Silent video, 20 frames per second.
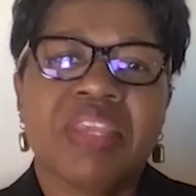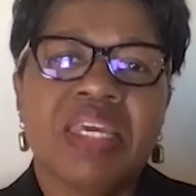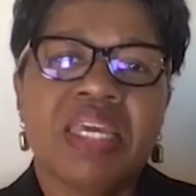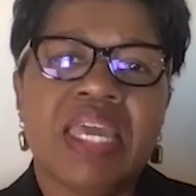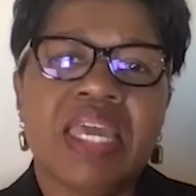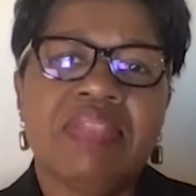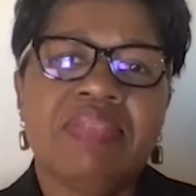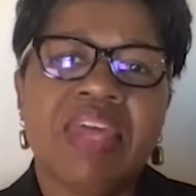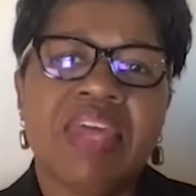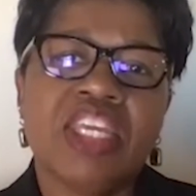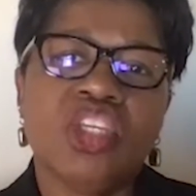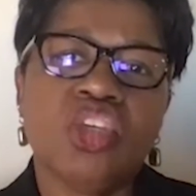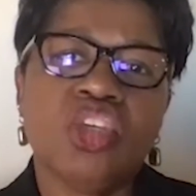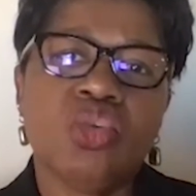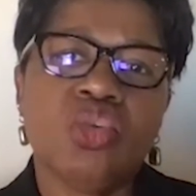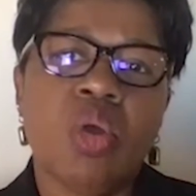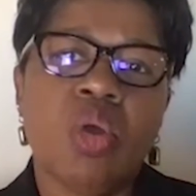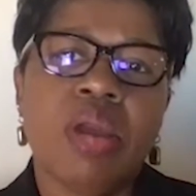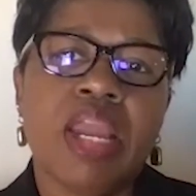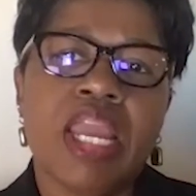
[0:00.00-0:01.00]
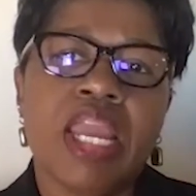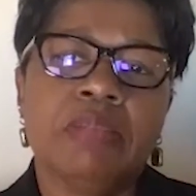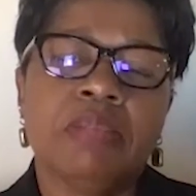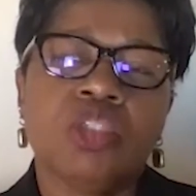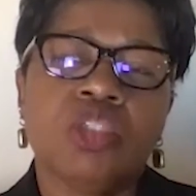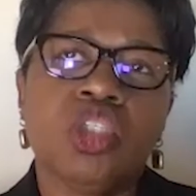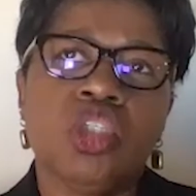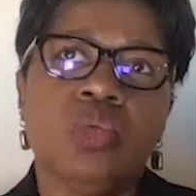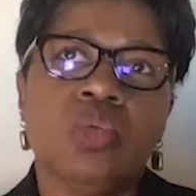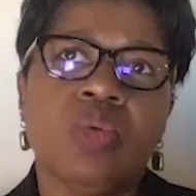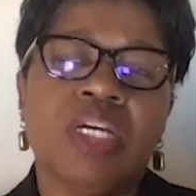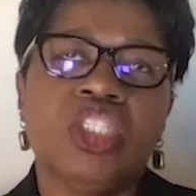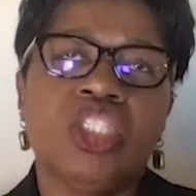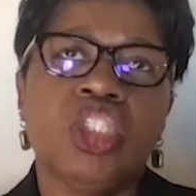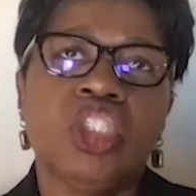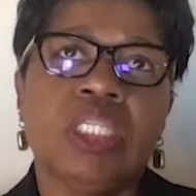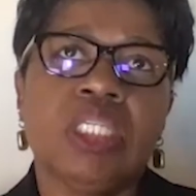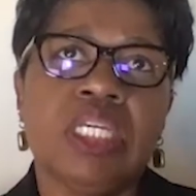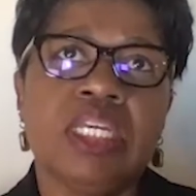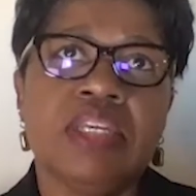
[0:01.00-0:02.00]
that you are able to
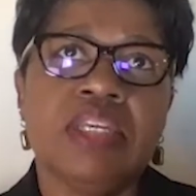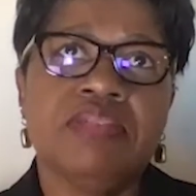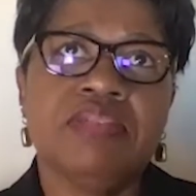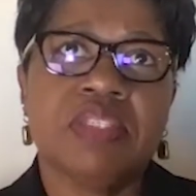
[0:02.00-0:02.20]
achieve